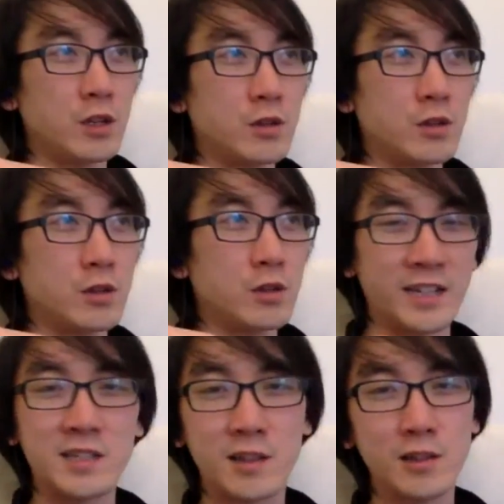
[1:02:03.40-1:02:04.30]
that's what you
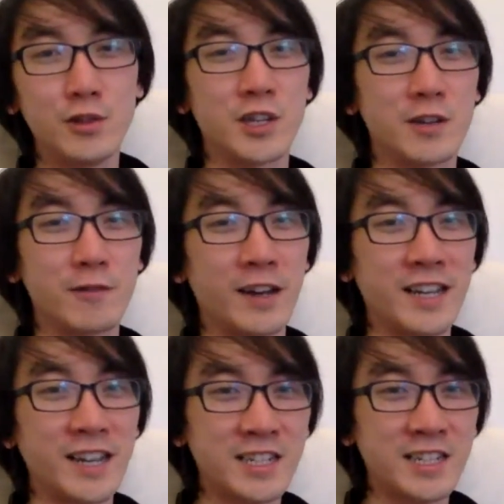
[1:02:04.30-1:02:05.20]
call
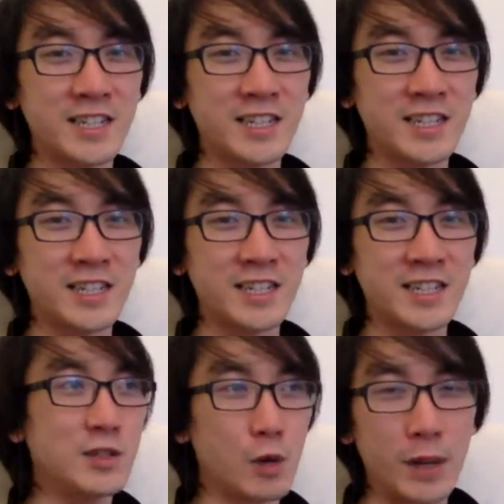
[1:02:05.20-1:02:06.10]
exclusion. It actually
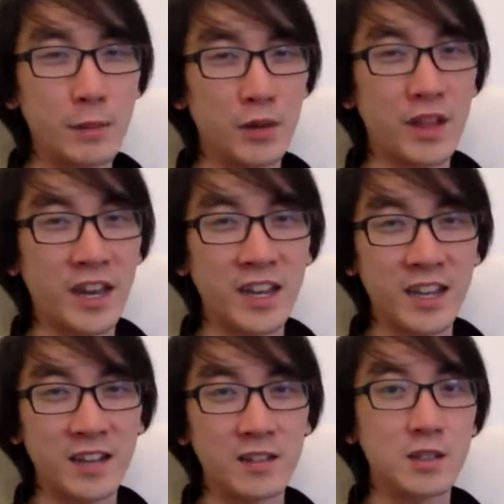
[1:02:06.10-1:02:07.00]
excludes more people
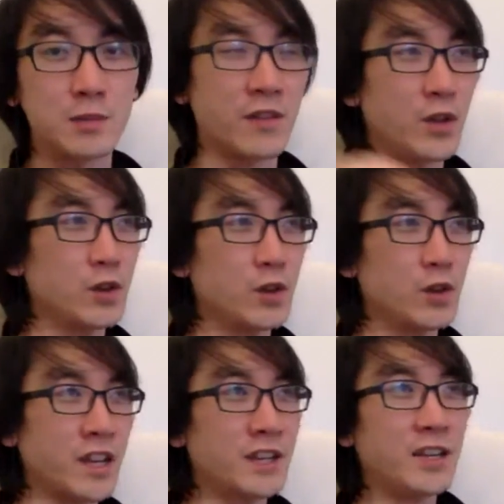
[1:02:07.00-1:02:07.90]
than it includes. But if
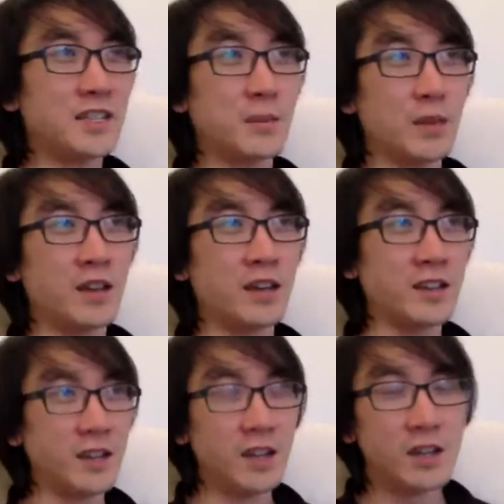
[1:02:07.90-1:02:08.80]
you create something
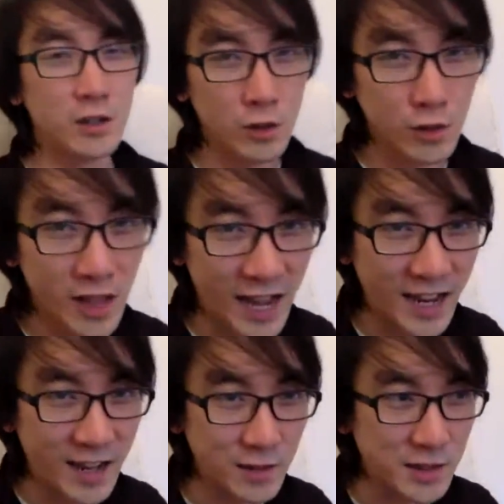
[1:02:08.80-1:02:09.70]
like Google
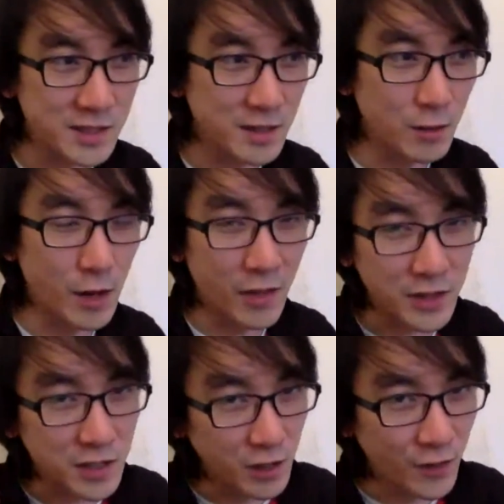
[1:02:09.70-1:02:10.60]
Hangouts
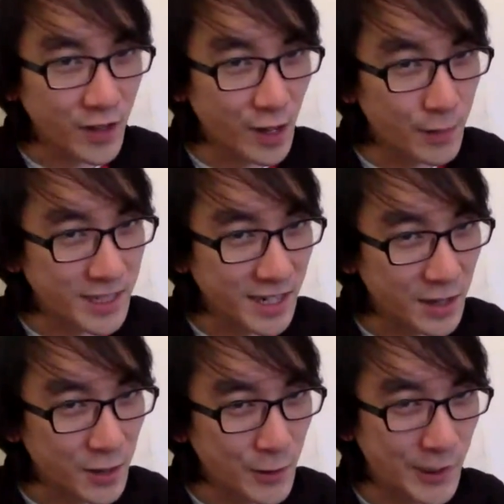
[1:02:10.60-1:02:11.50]
and there's a little VR
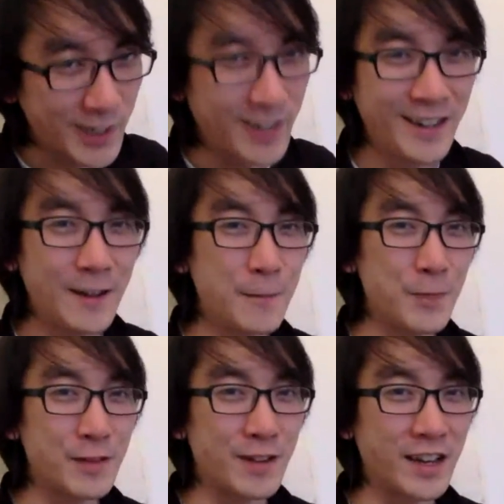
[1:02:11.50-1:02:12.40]
button in the corner,
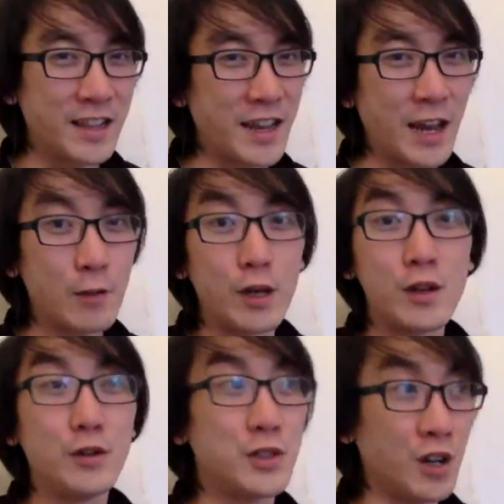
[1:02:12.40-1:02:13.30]
right, and then anyone
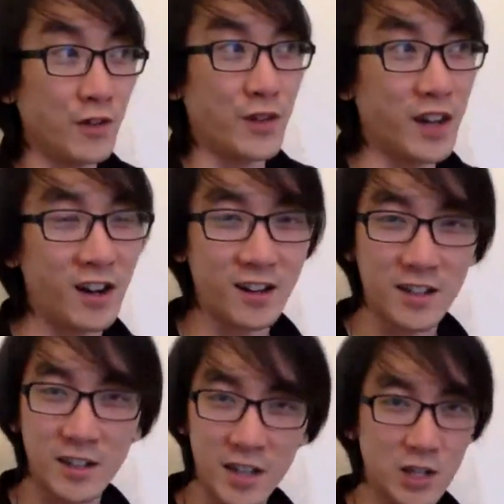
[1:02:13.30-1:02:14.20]
who's got
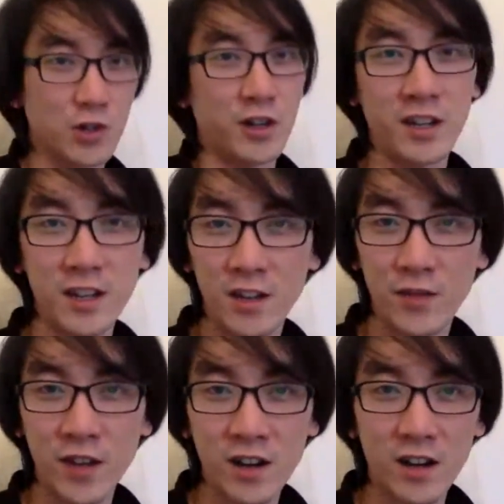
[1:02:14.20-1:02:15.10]
VR could enjoy it
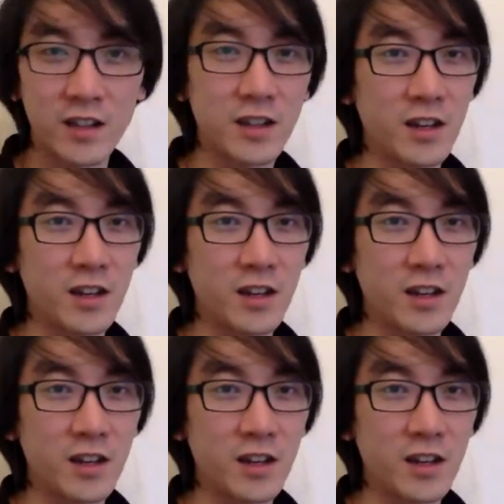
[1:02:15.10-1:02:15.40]
in VR, and